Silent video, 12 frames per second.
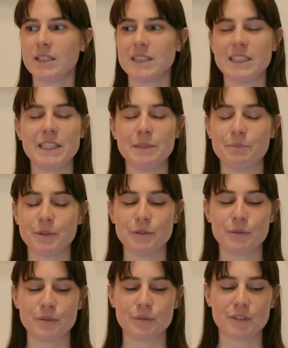keep
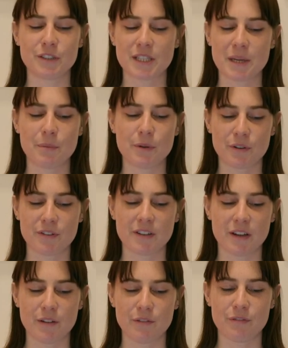
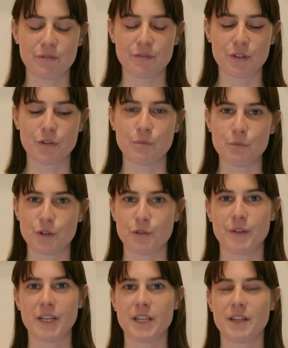yourself, you know,
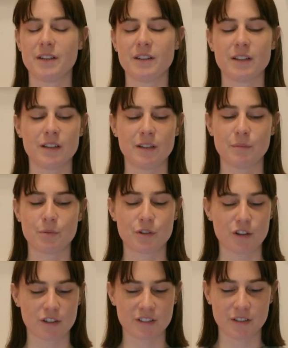motivated and
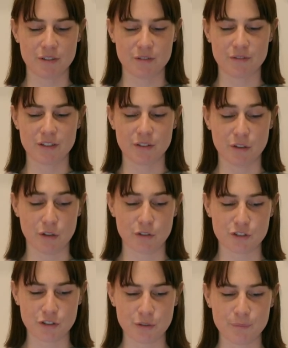productive in the long
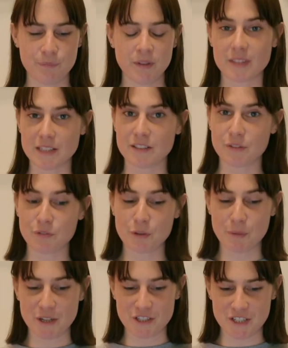term. That's it for the
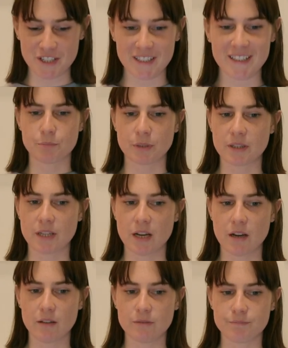budget. But
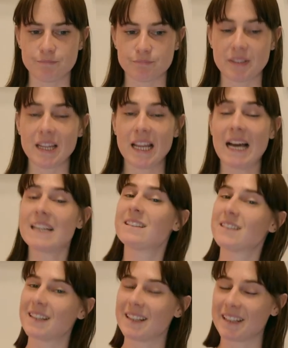now,
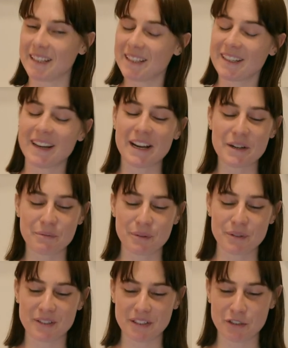lastly, I
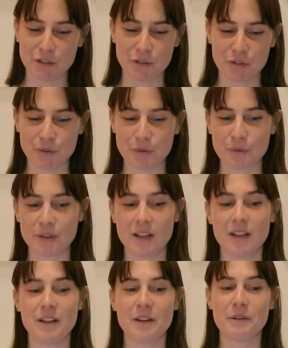will take you through
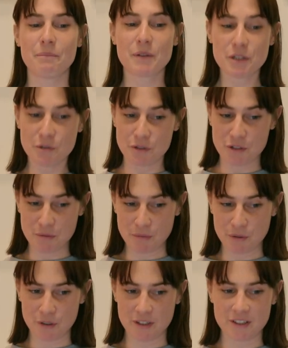my Notion
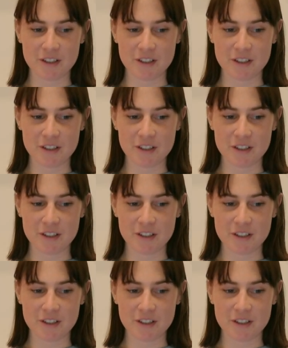board,